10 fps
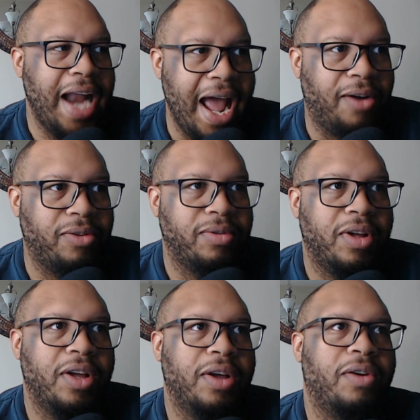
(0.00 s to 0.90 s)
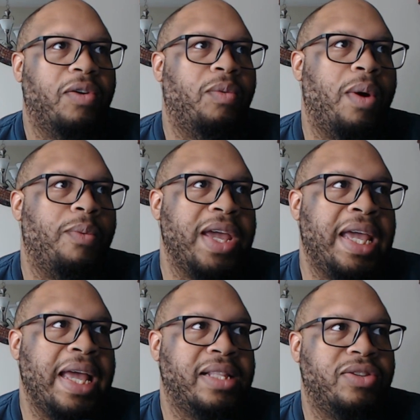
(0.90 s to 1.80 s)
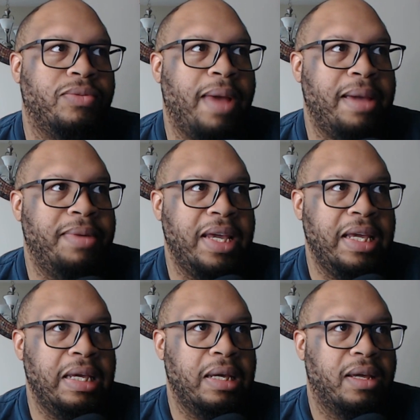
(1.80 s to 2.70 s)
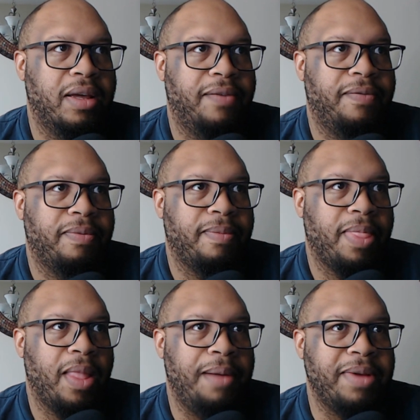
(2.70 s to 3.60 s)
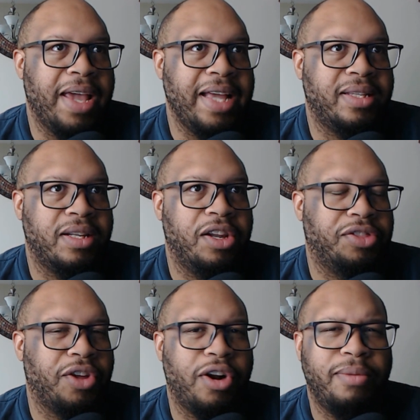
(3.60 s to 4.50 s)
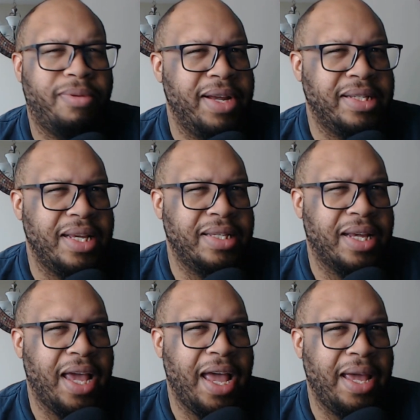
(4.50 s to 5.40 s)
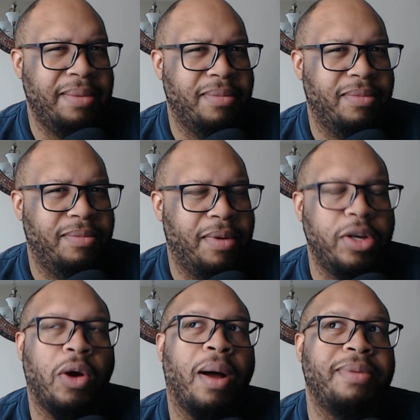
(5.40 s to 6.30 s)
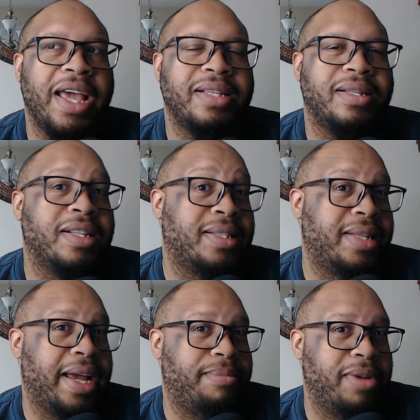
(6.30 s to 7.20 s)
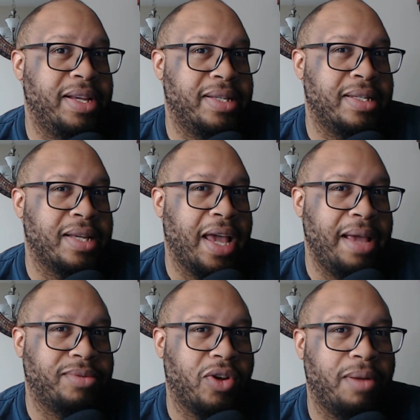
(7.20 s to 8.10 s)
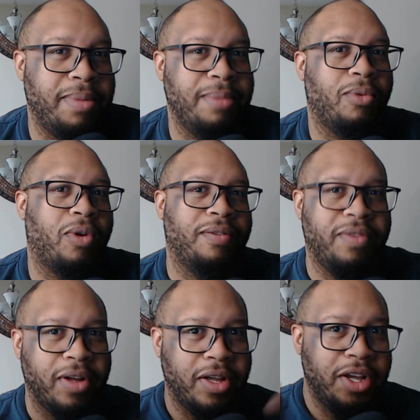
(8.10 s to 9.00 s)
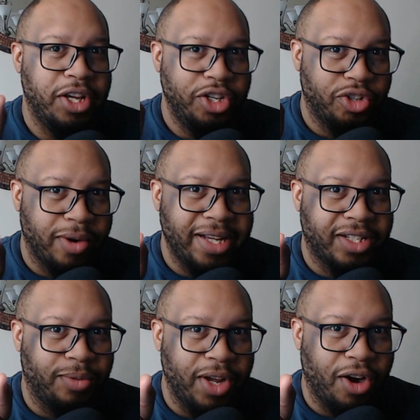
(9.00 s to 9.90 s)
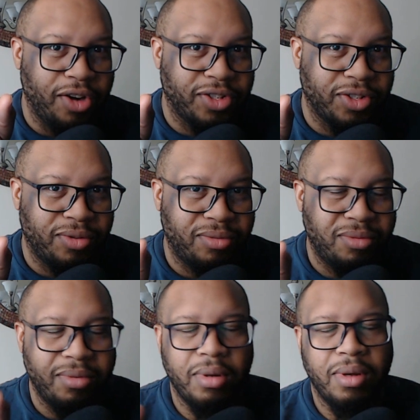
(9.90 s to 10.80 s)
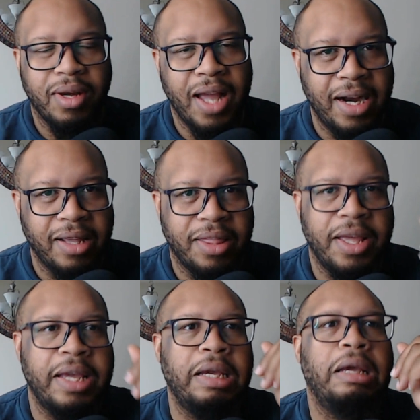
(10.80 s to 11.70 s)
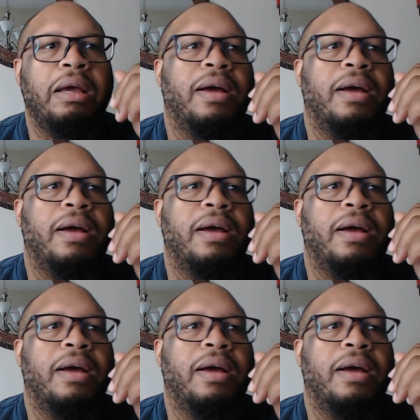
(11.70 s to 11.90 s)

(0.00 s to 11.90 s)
Now, when we get to maybe, I'm guessing the third preseason game. No, I'm guessing the second preseason game is going to be more of a dress rehearsal kind of thing.